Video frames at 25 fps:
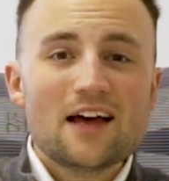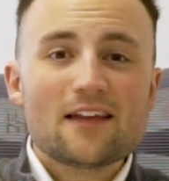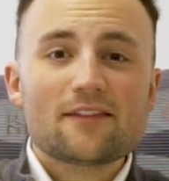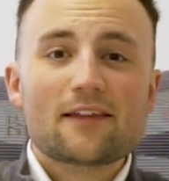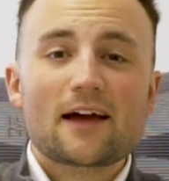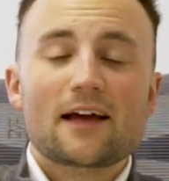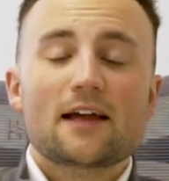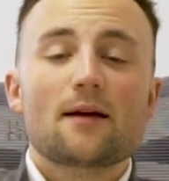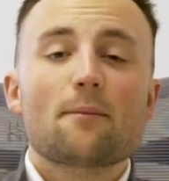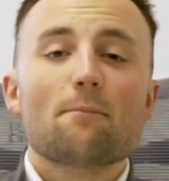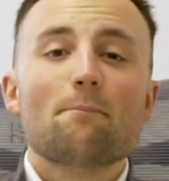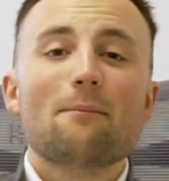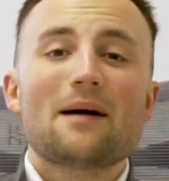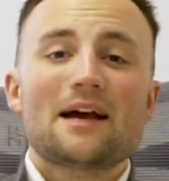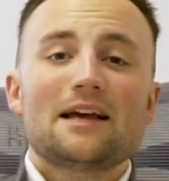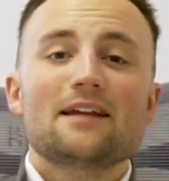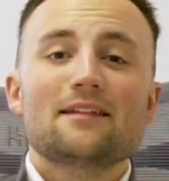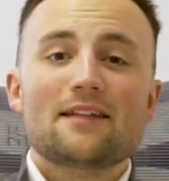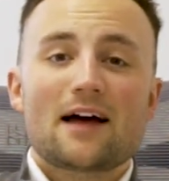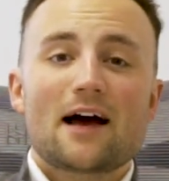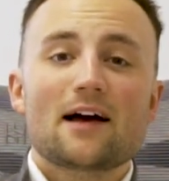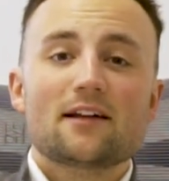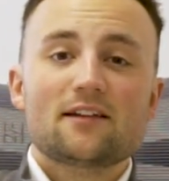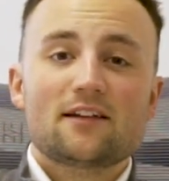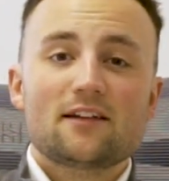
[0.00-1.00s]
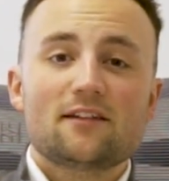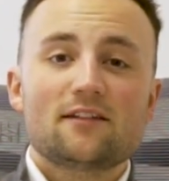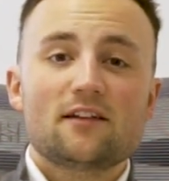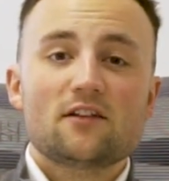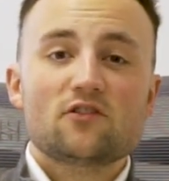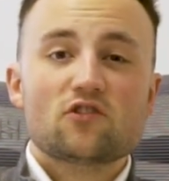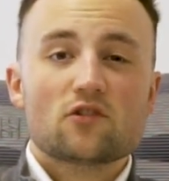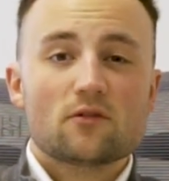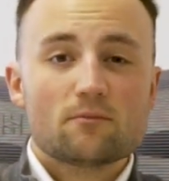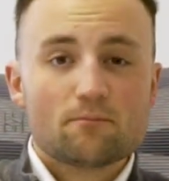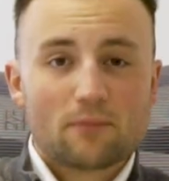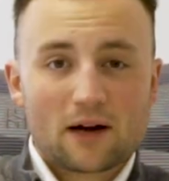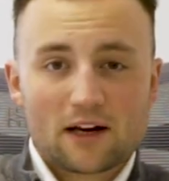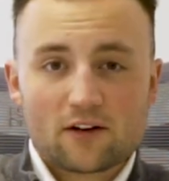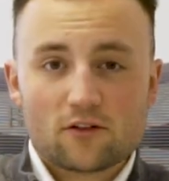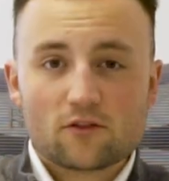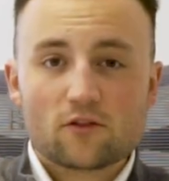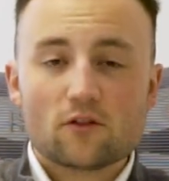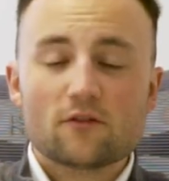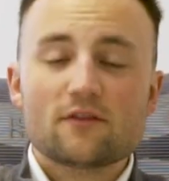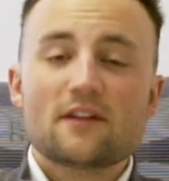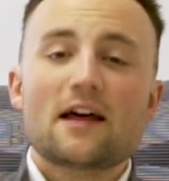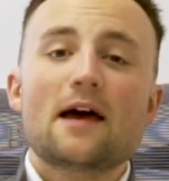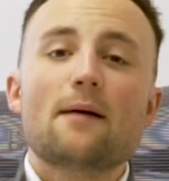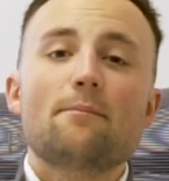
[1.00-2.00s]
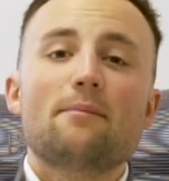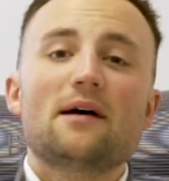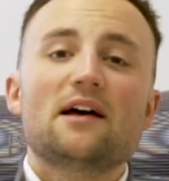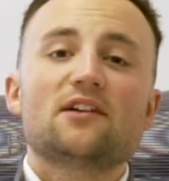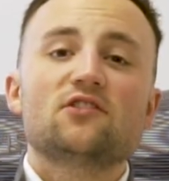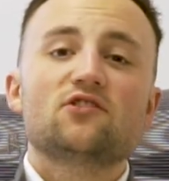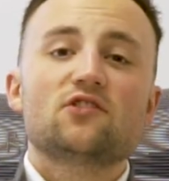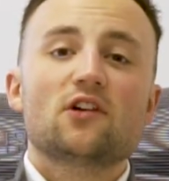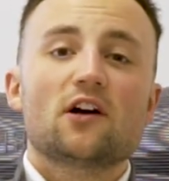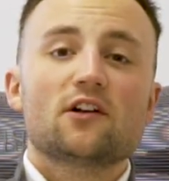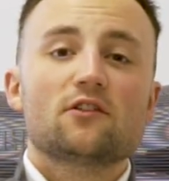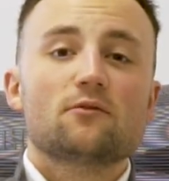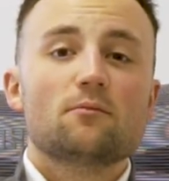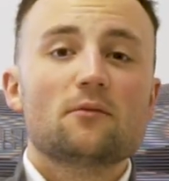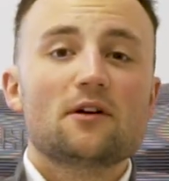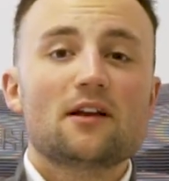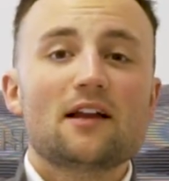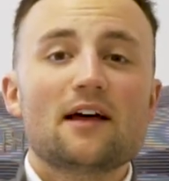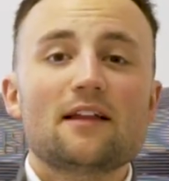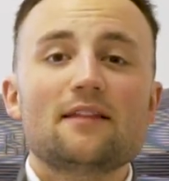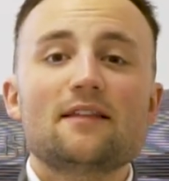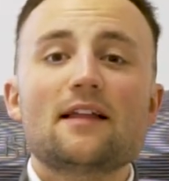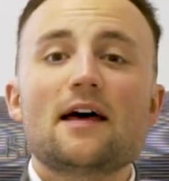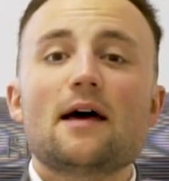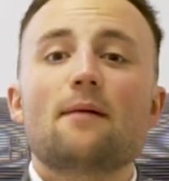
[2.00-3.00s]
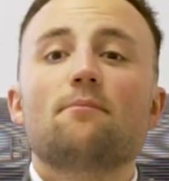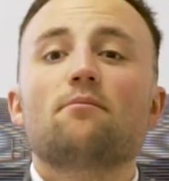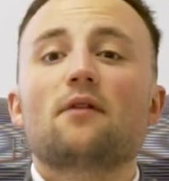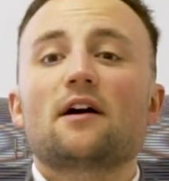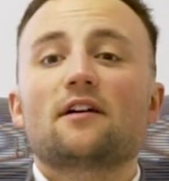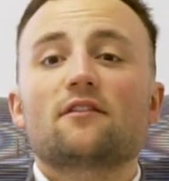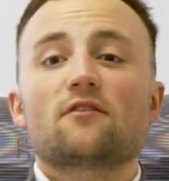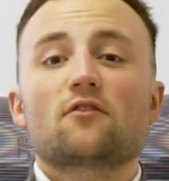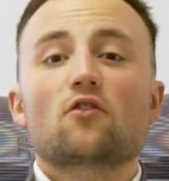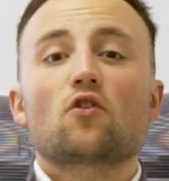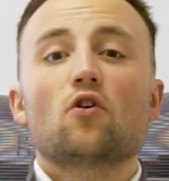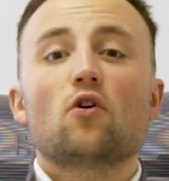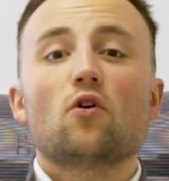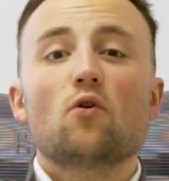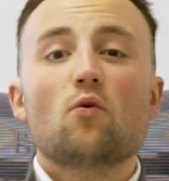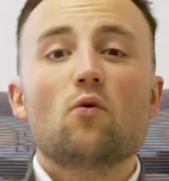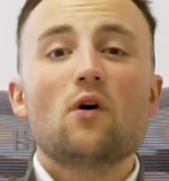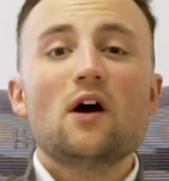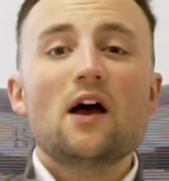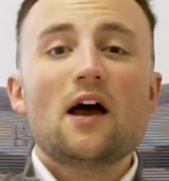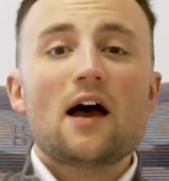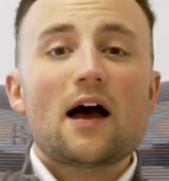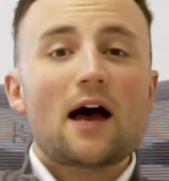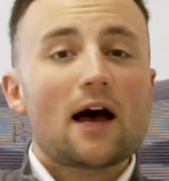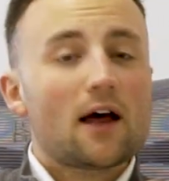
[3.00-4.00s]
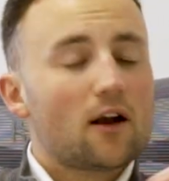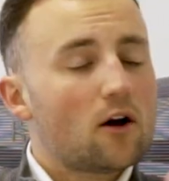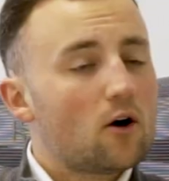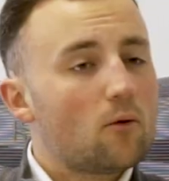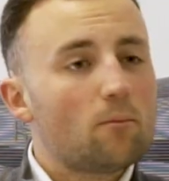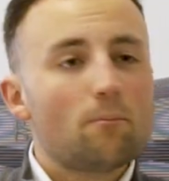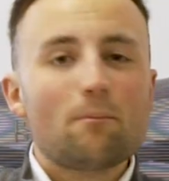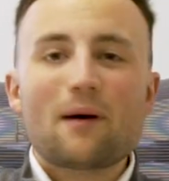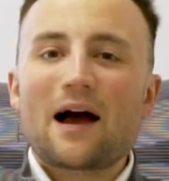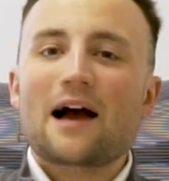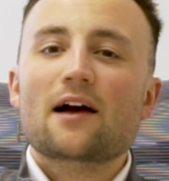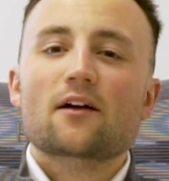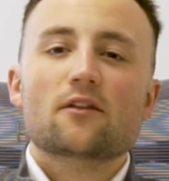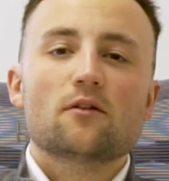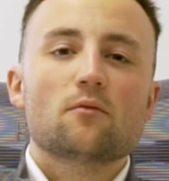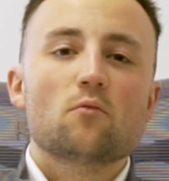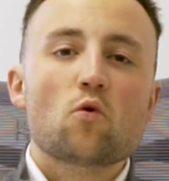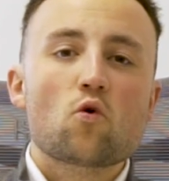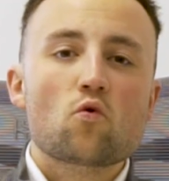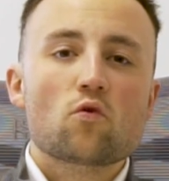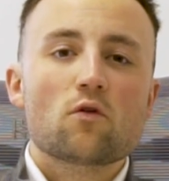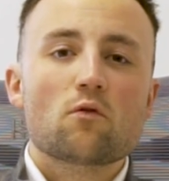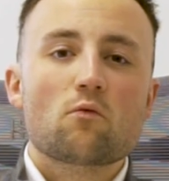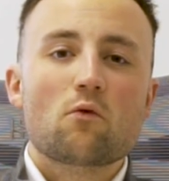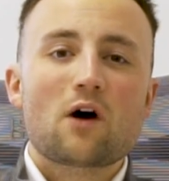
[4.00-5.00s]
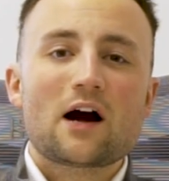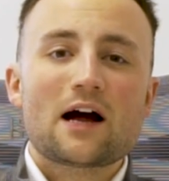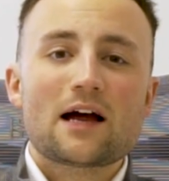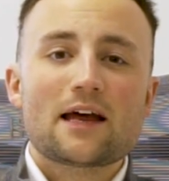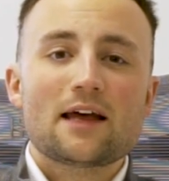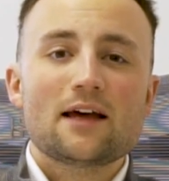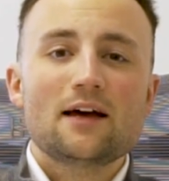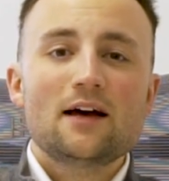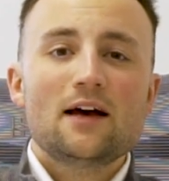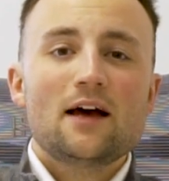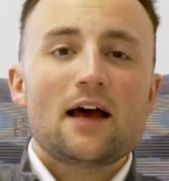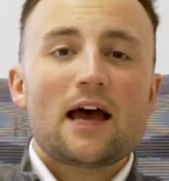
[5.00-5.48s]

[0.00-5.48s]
they can make that decision based on their best judgment and their best call, and I'll back them all the way.